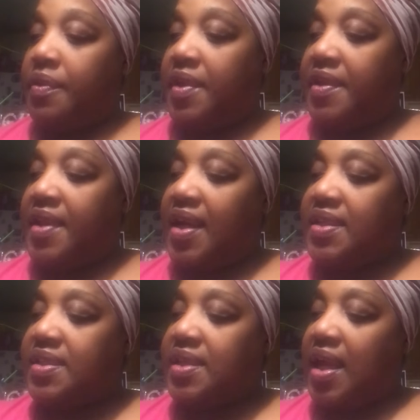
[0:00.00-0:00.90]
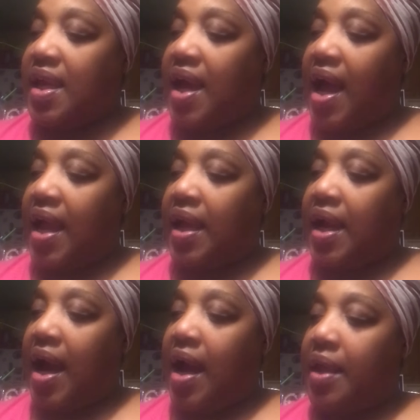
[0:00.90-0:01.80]
The next thing I
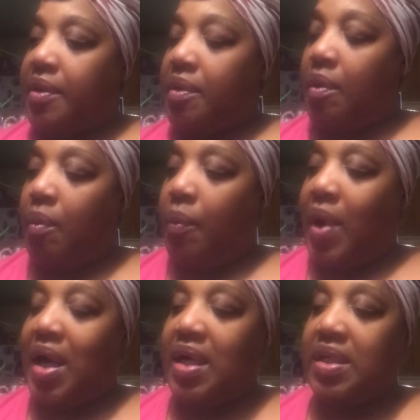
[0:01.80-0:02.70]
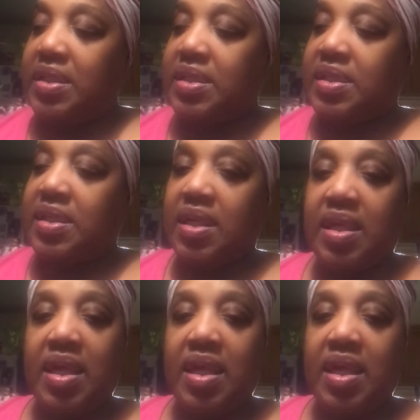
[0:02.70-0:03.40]
got was